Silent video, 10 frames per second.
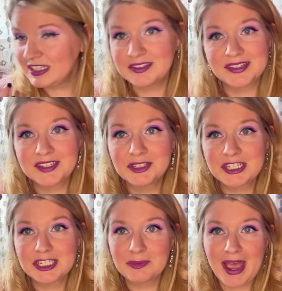still
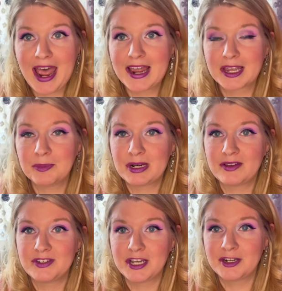need to pack, but I've
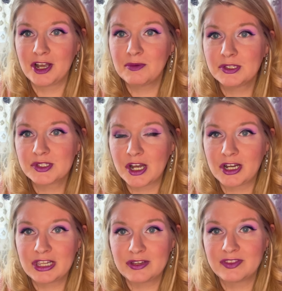done almost
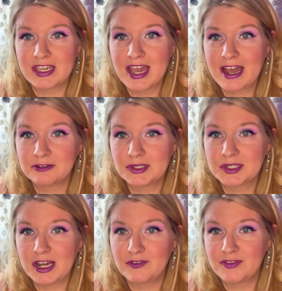all of the house
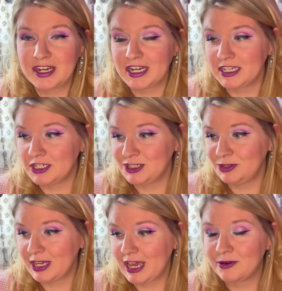stuff that I need to do
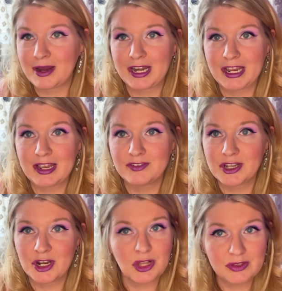to get ready. I've done
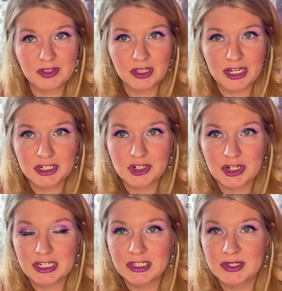all of the
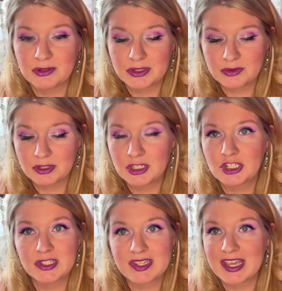laundry, so it's really
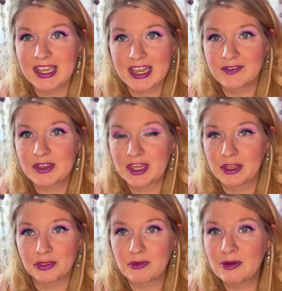just taking
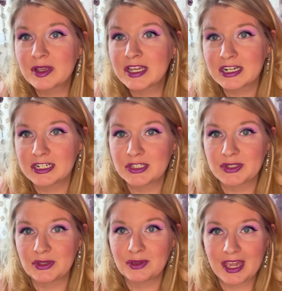everything, throwing it in a
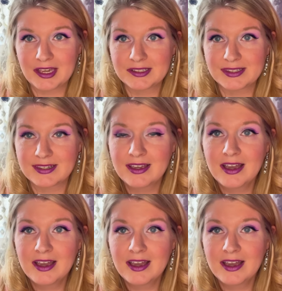suitcase,